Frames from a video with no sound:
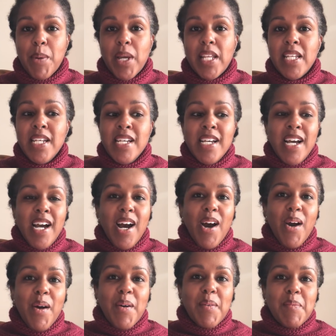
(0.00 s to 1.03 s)
But
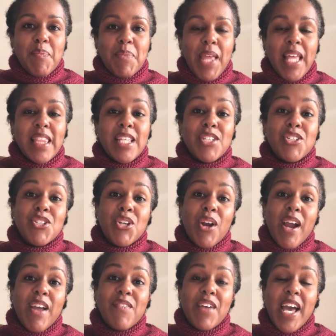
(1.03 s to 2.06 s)
um, And this year
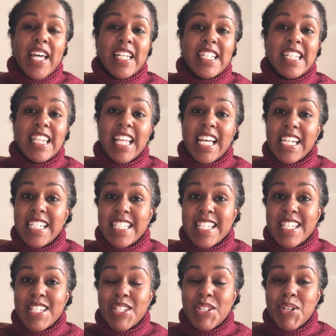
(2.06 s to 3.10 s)
I have added
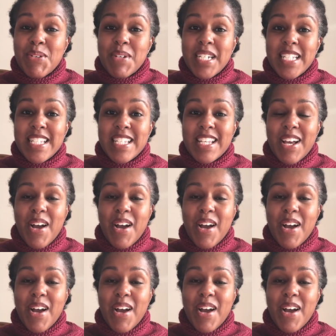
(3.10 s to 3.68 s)
lights to it.